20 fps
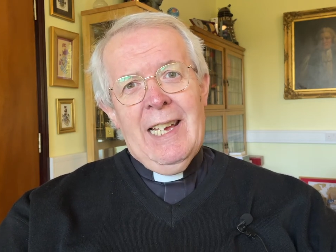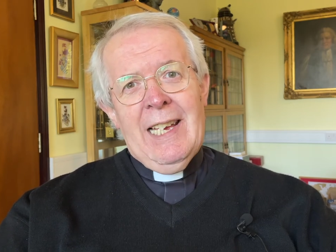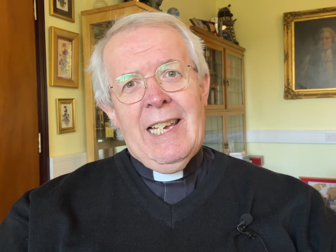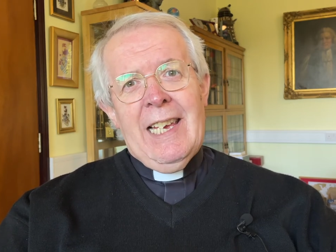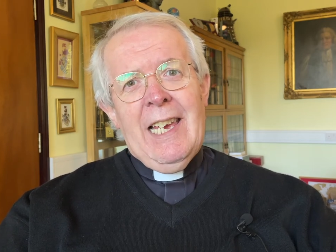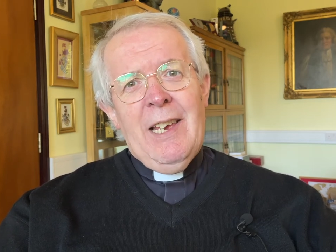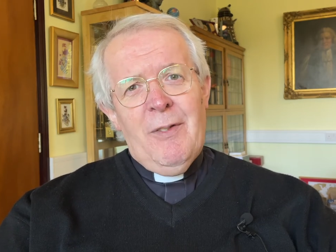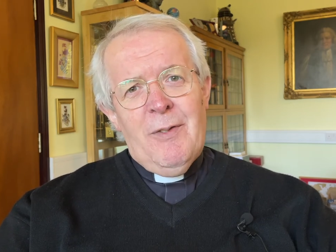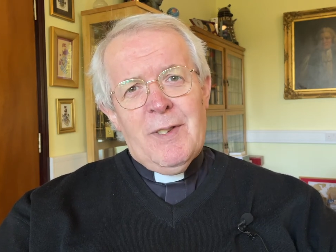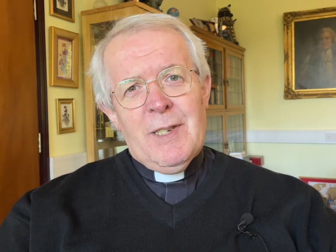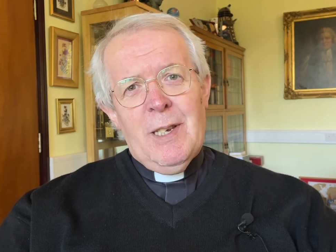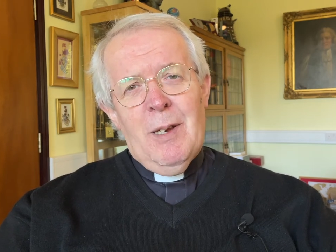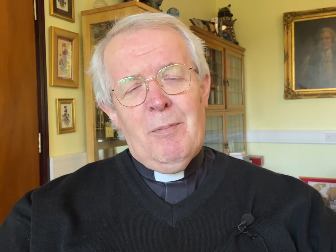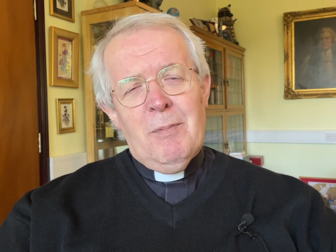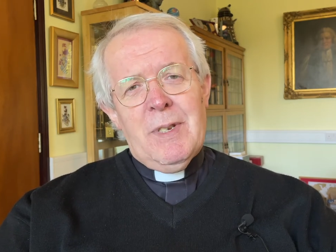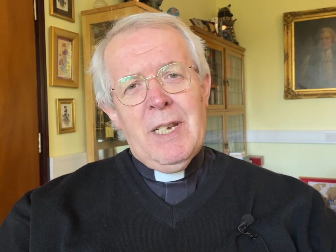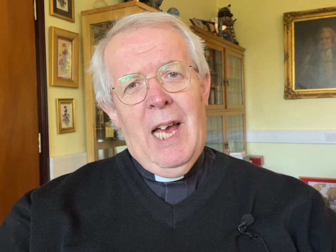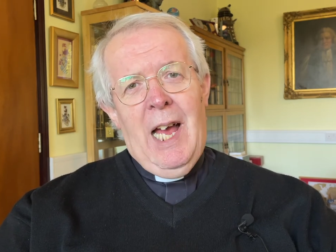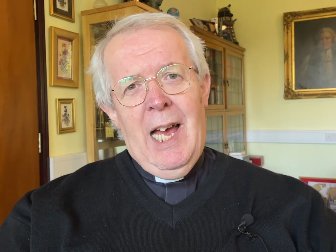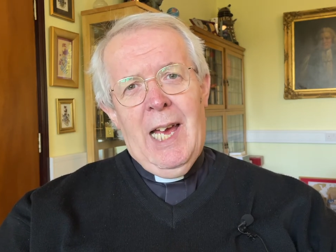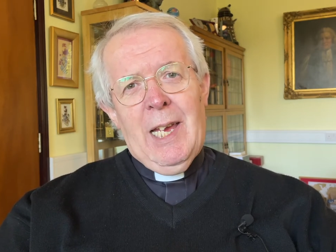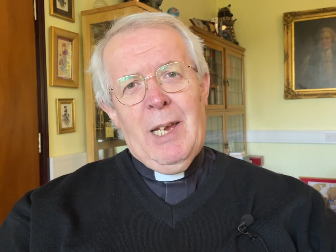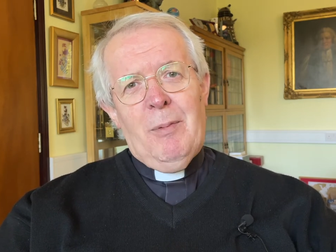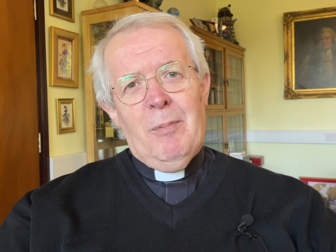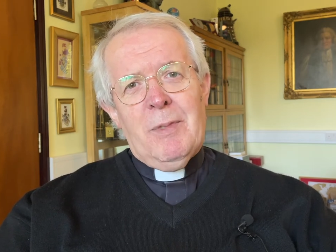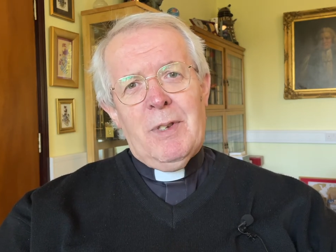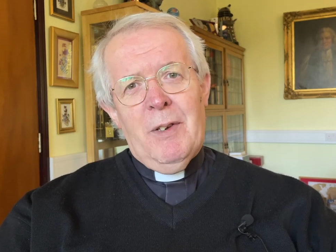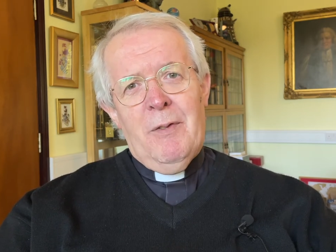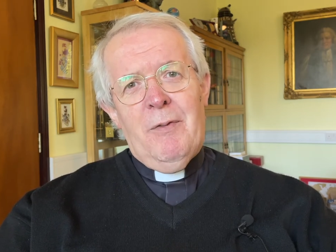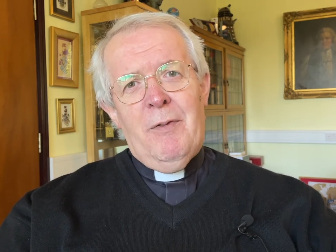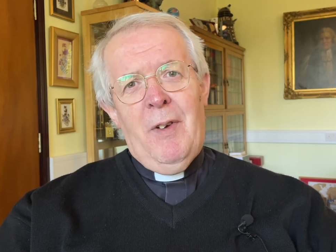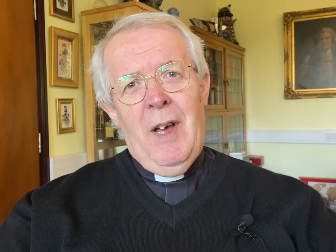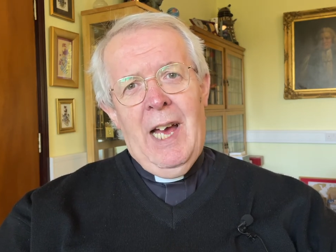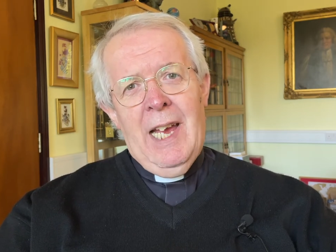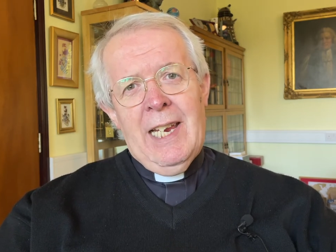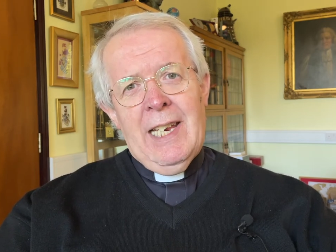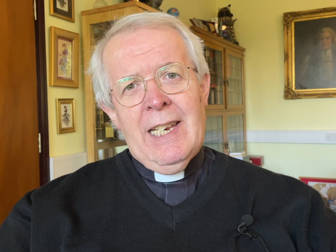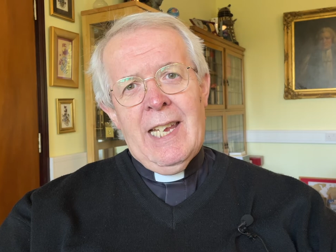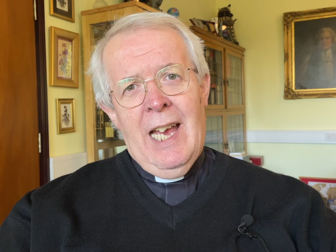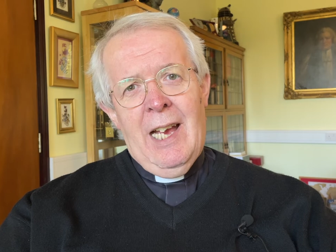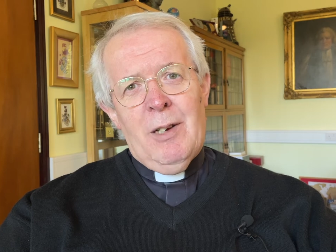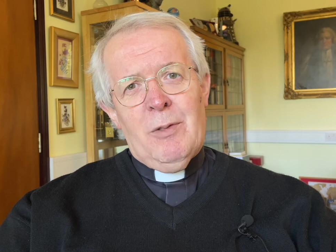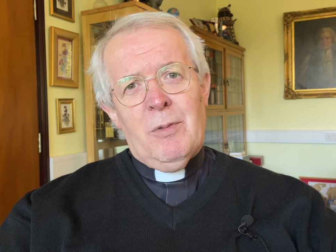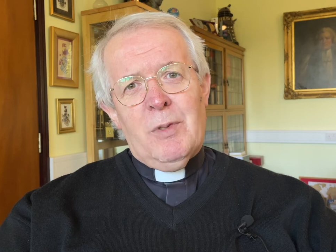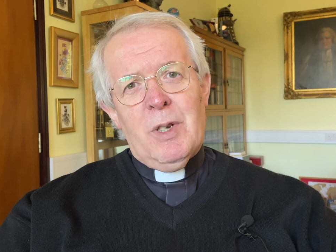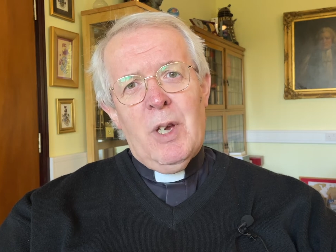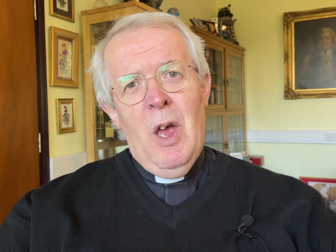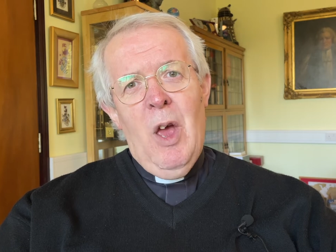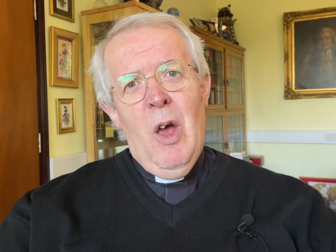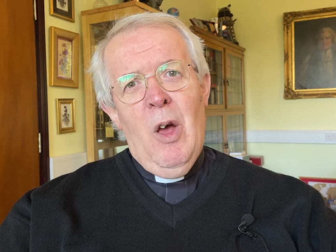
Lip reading: give some time to find out